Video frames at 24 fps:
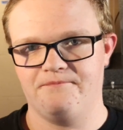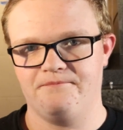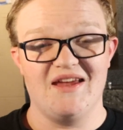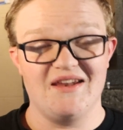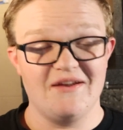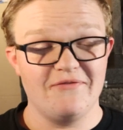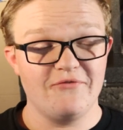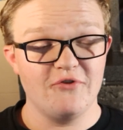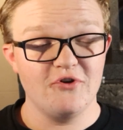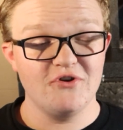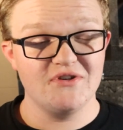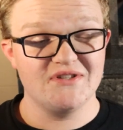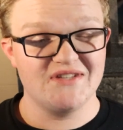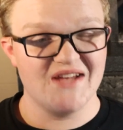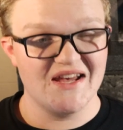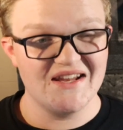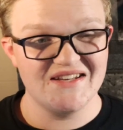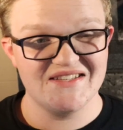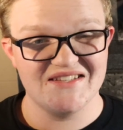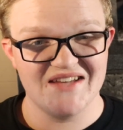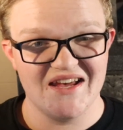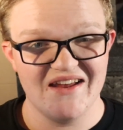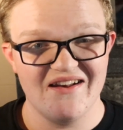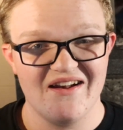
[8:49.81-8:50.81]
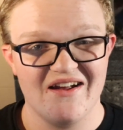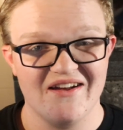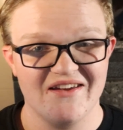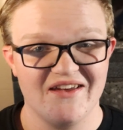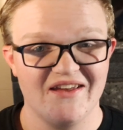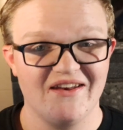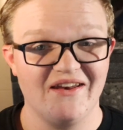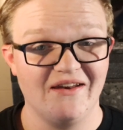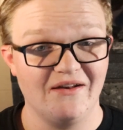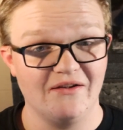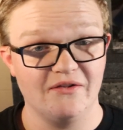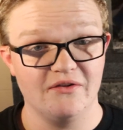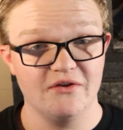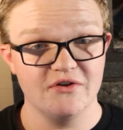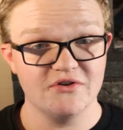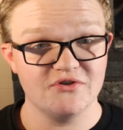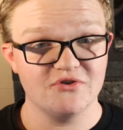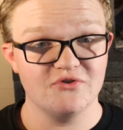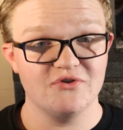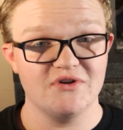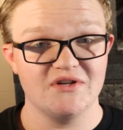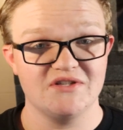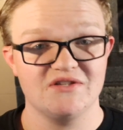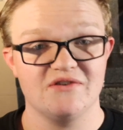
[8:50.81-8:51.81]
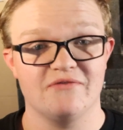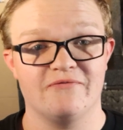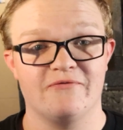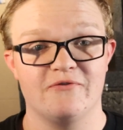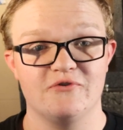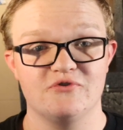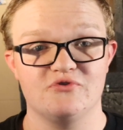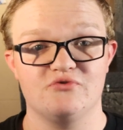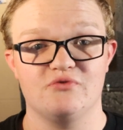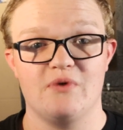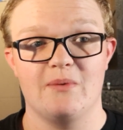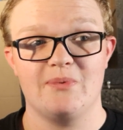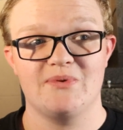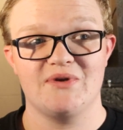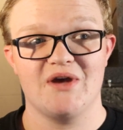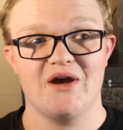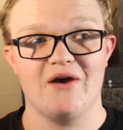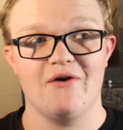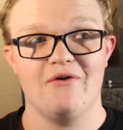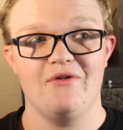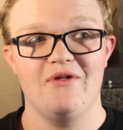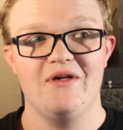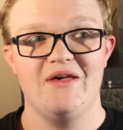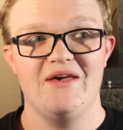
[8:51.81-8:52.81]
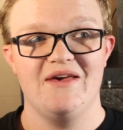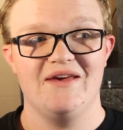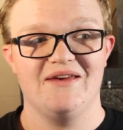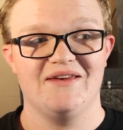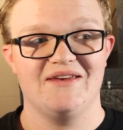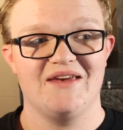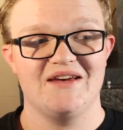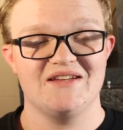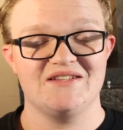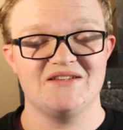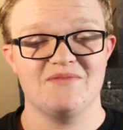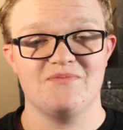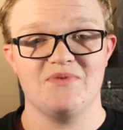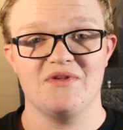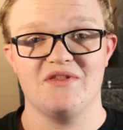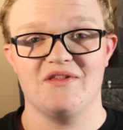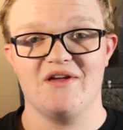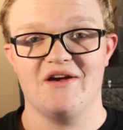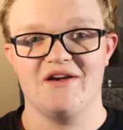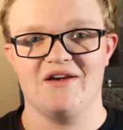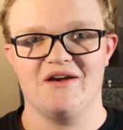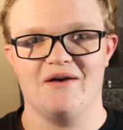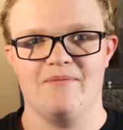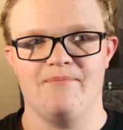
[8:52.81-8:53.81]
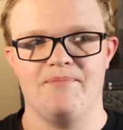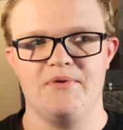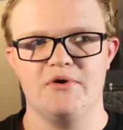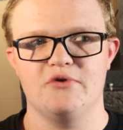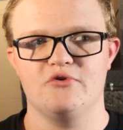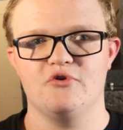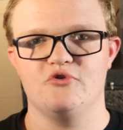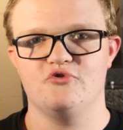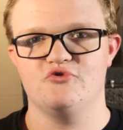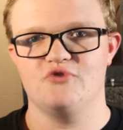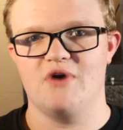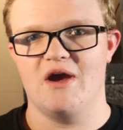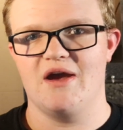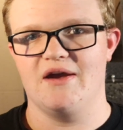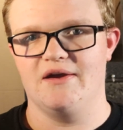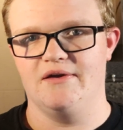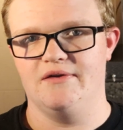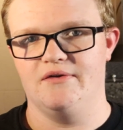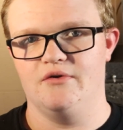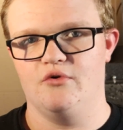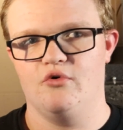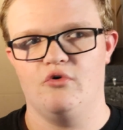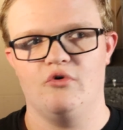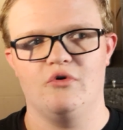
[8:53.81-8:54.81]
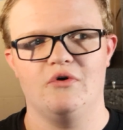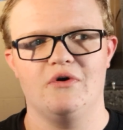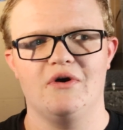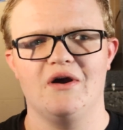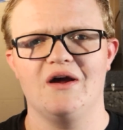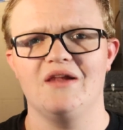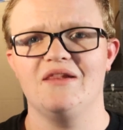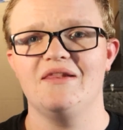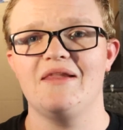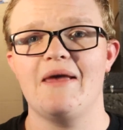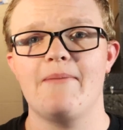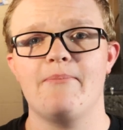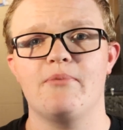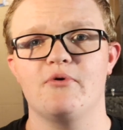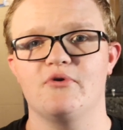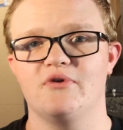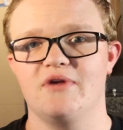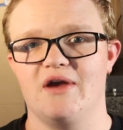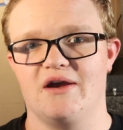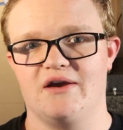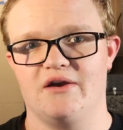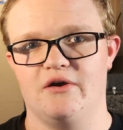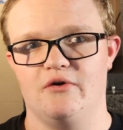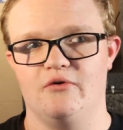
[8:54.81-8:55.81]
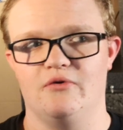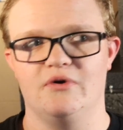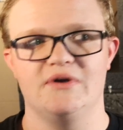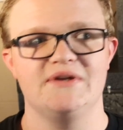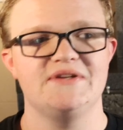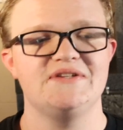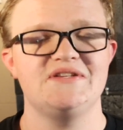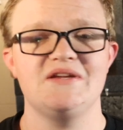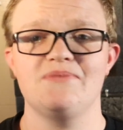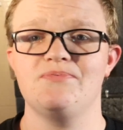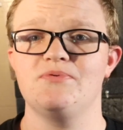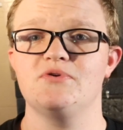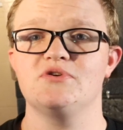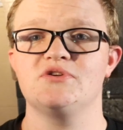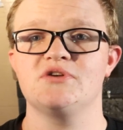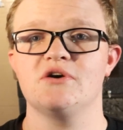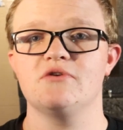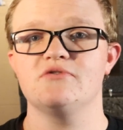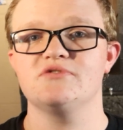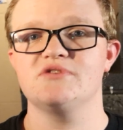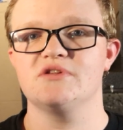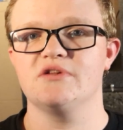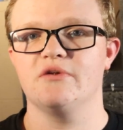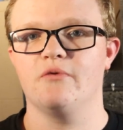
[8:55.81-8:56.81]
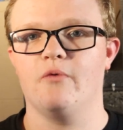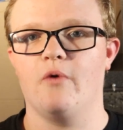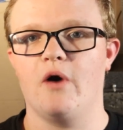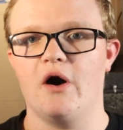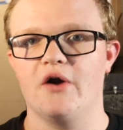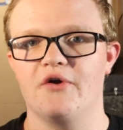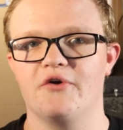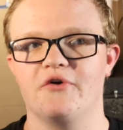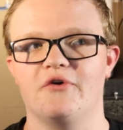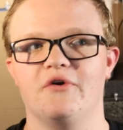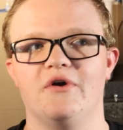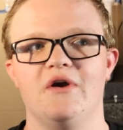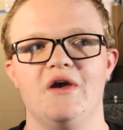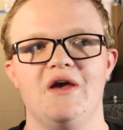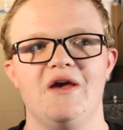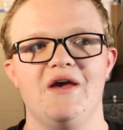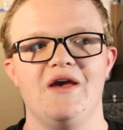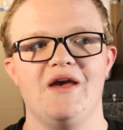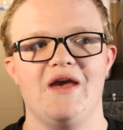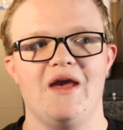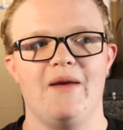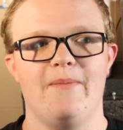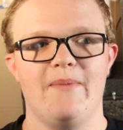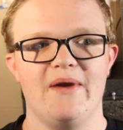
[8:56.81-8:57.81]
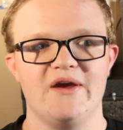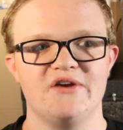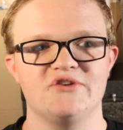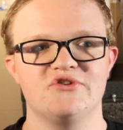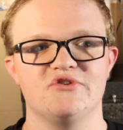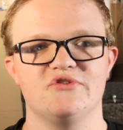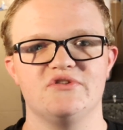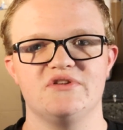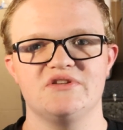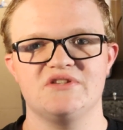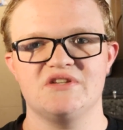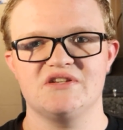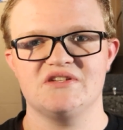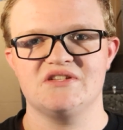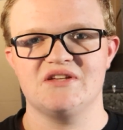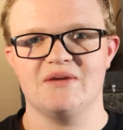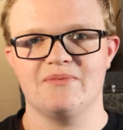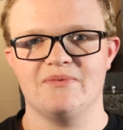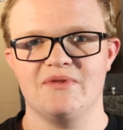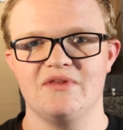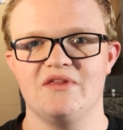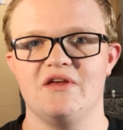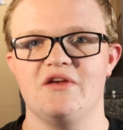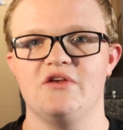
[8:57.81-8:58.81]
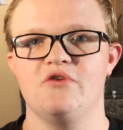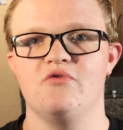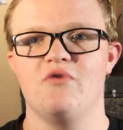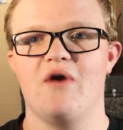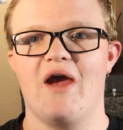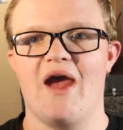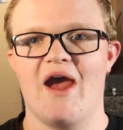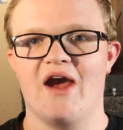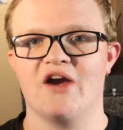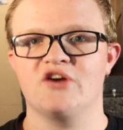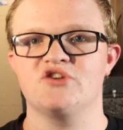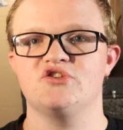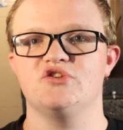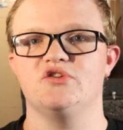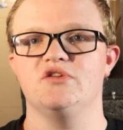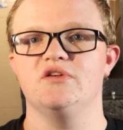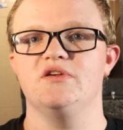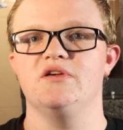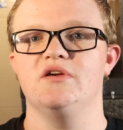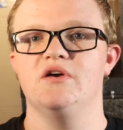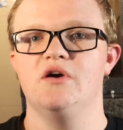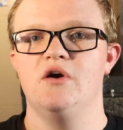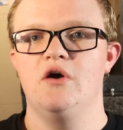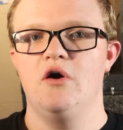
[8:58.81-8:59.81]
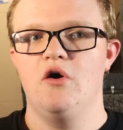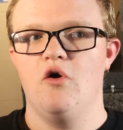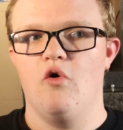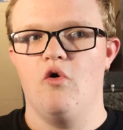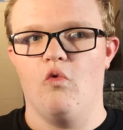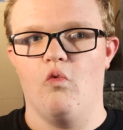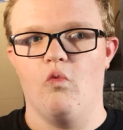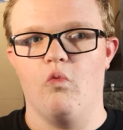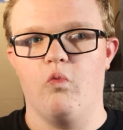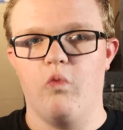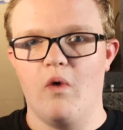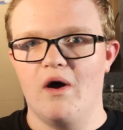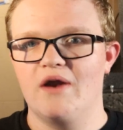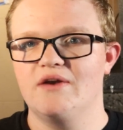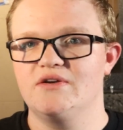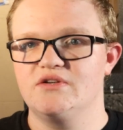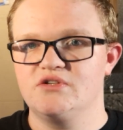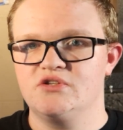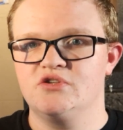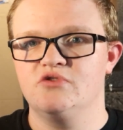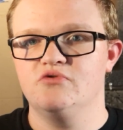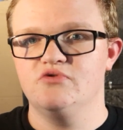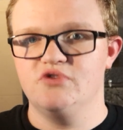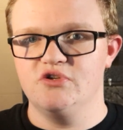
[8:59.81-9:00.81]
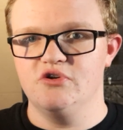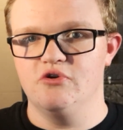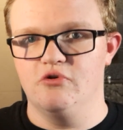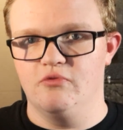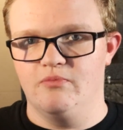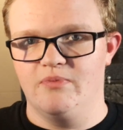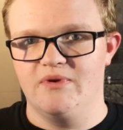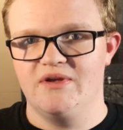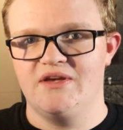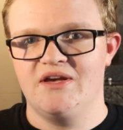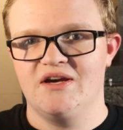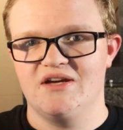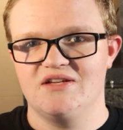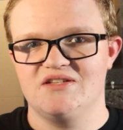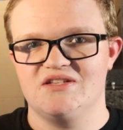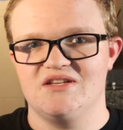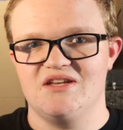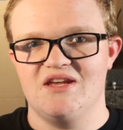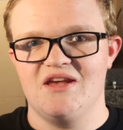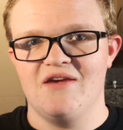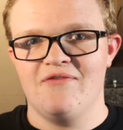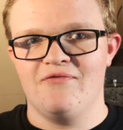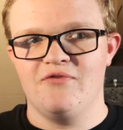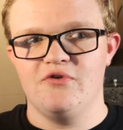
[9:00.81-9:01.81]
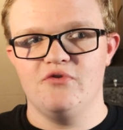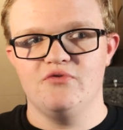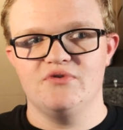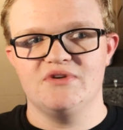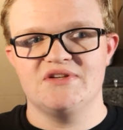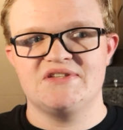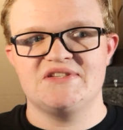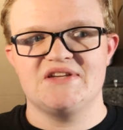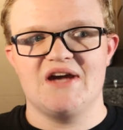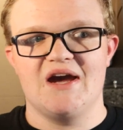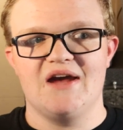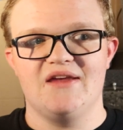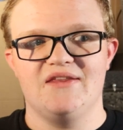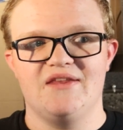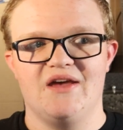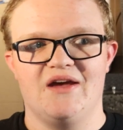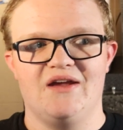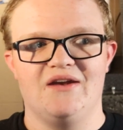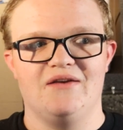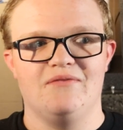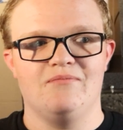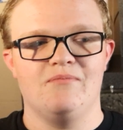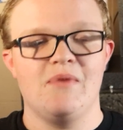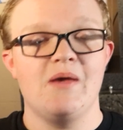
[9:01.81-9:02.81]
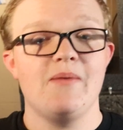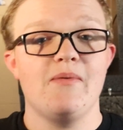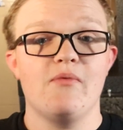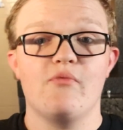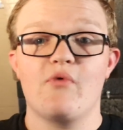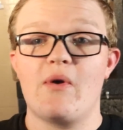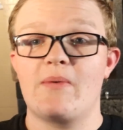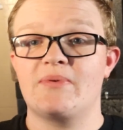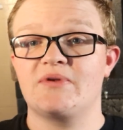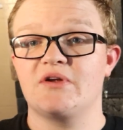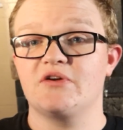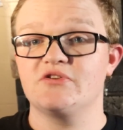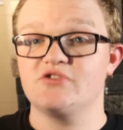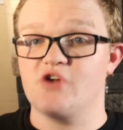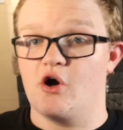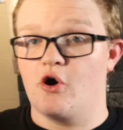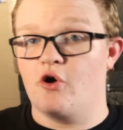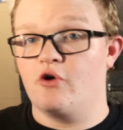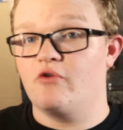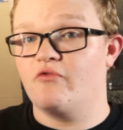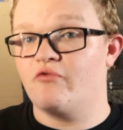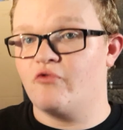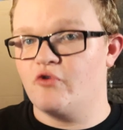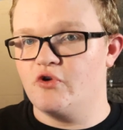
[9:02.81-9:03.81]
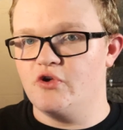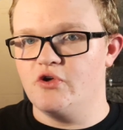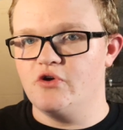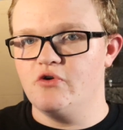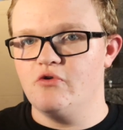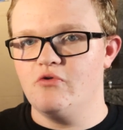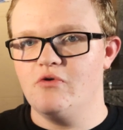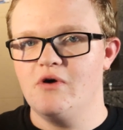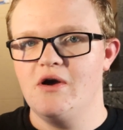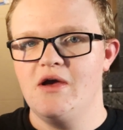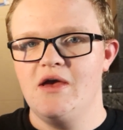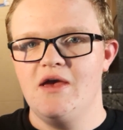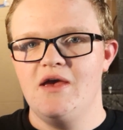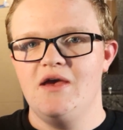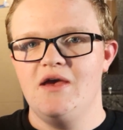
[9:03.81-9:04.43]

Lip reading: And if you're dead set on getting a lizard as your first reptile, get something like a bearded dragon or a leopard gecko. Dip your toes in the water and make sure this is something that you actually want to do, because if you decide that maybe reptiles aren't for you,